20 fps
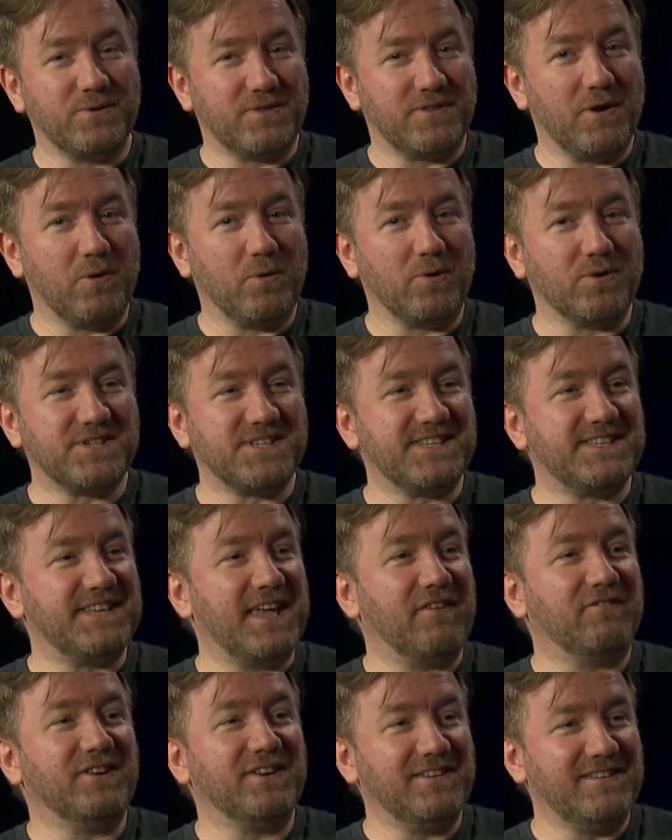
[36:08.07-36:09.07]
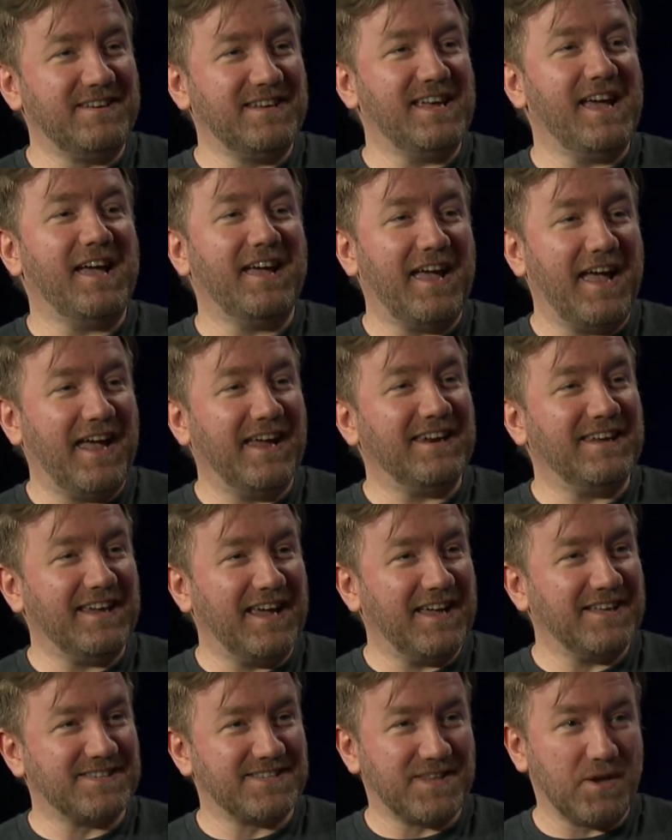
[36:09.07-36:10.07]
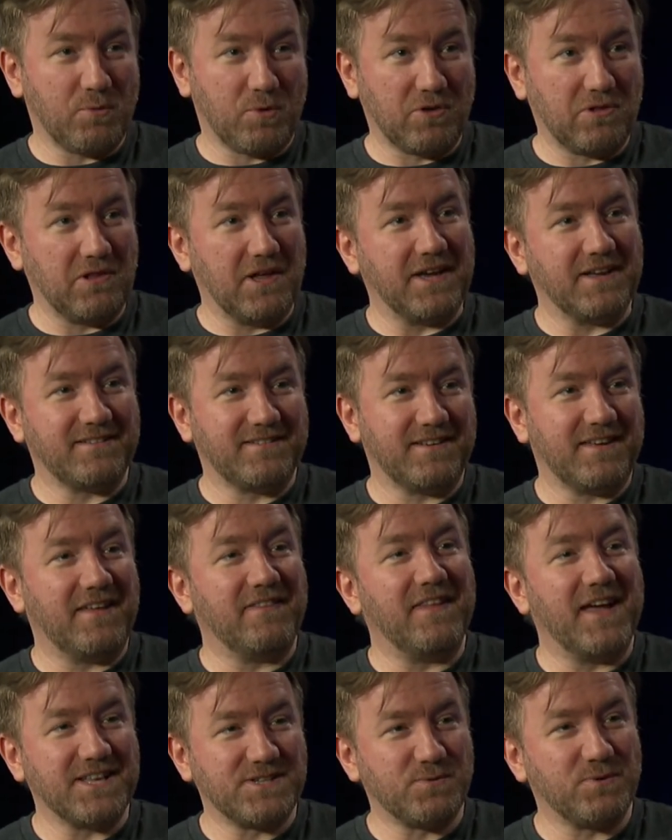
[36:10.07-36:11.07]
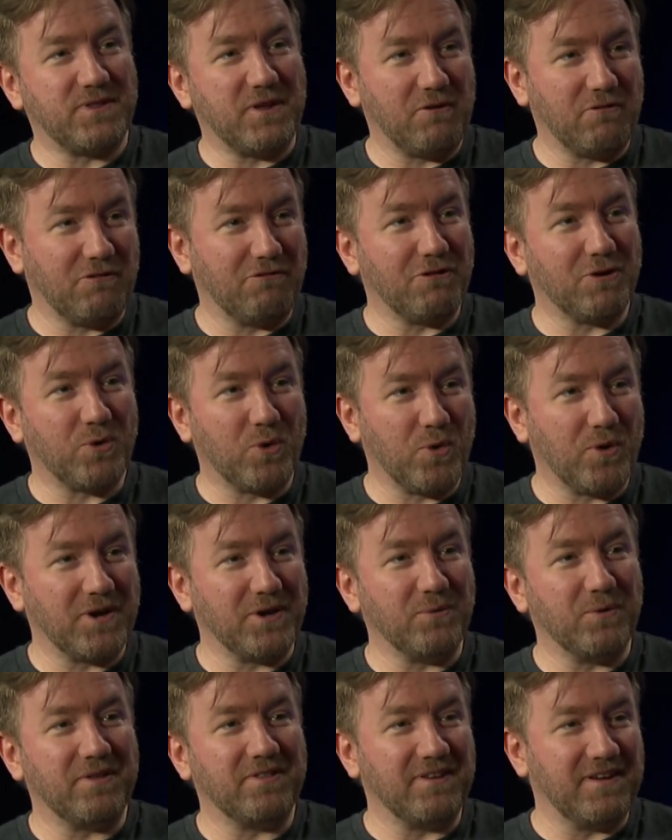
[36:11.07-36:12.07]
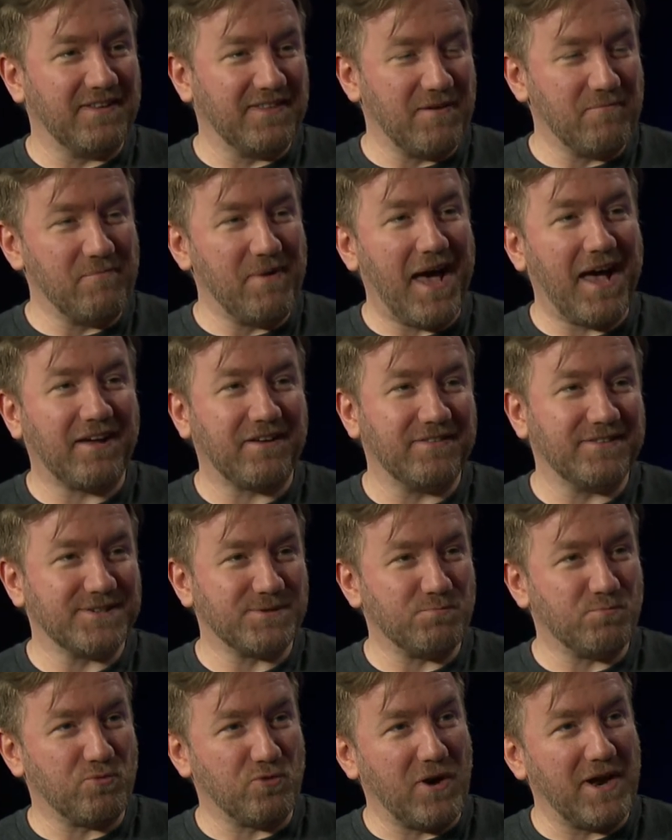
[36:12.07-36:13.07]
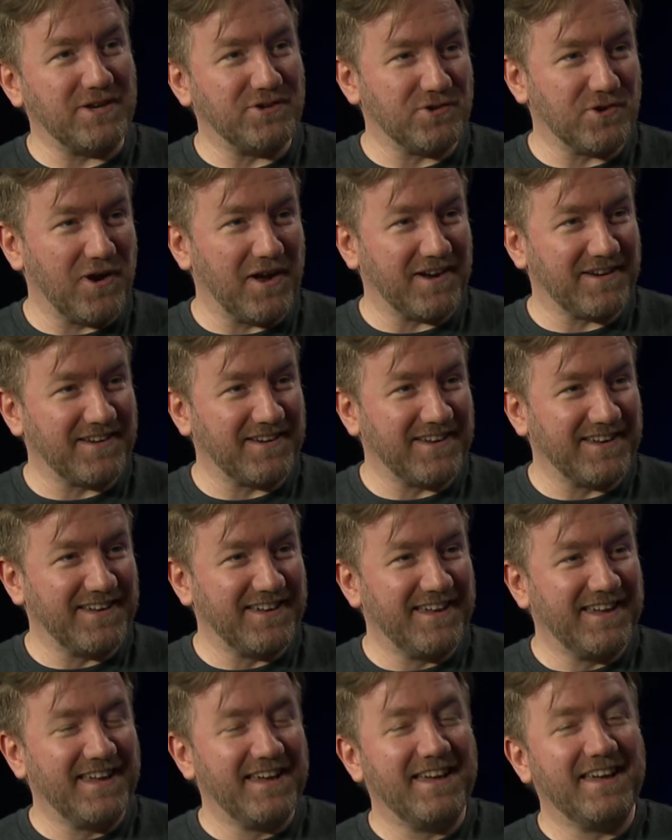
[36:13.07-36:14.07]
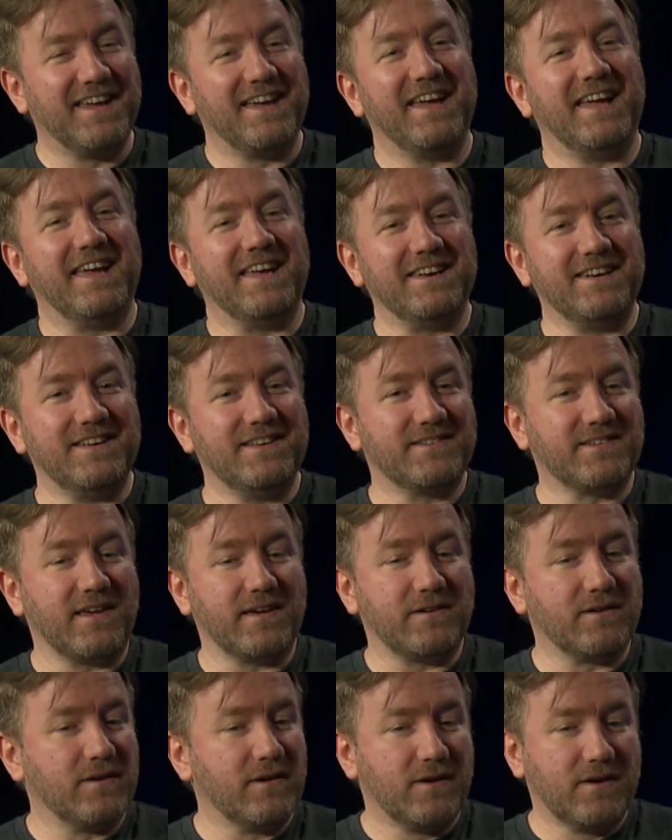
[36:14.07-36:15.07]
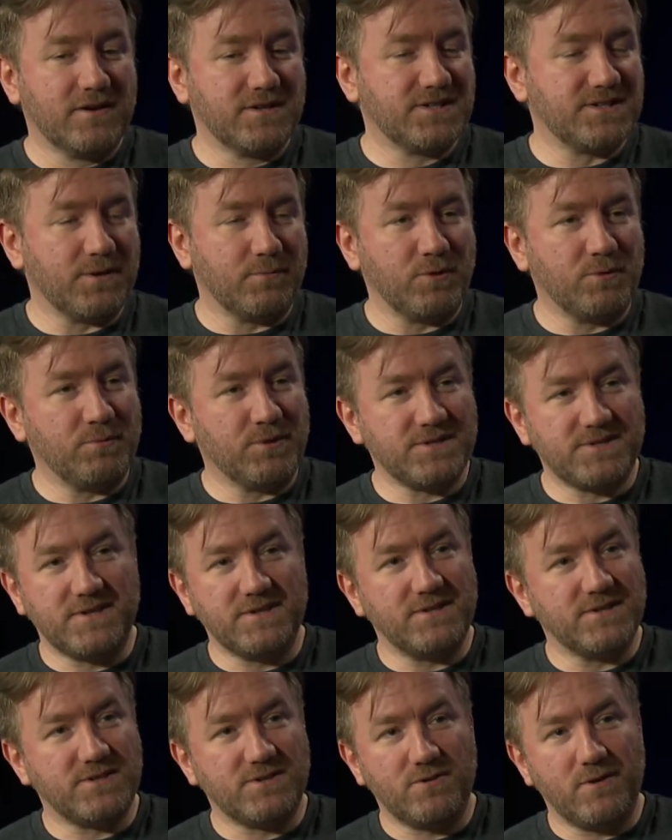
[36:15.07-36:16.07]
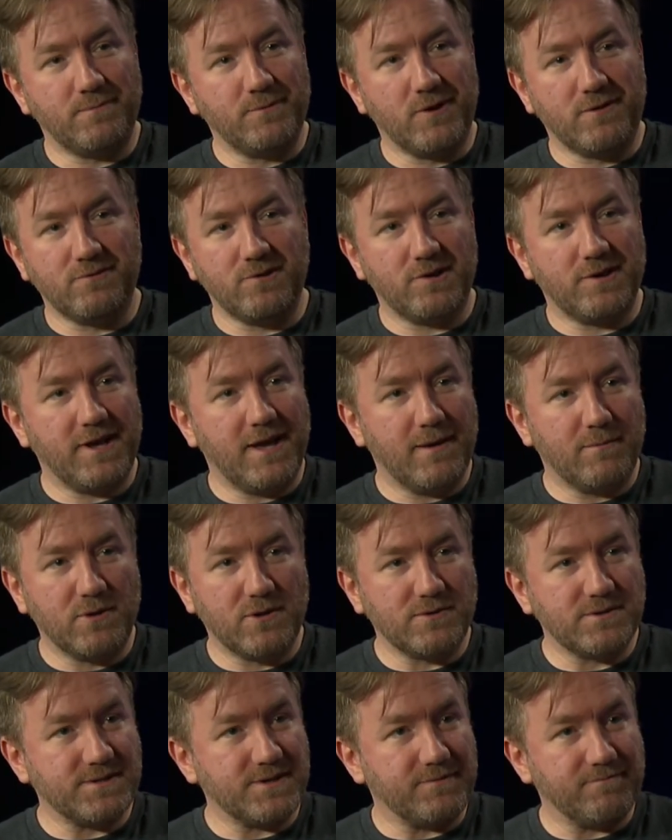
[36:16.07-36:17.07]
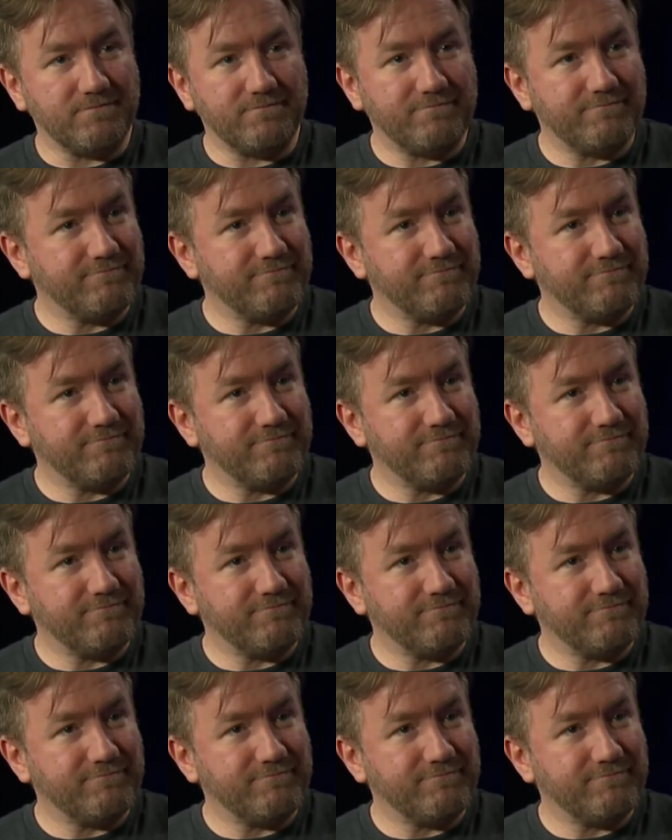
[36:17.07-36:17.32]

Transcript: there were seven DA88s that were linked, and that's what they were recording with in the back of this bread truck. Oh my god! And he's like, someone must have just tripped over a cable or something.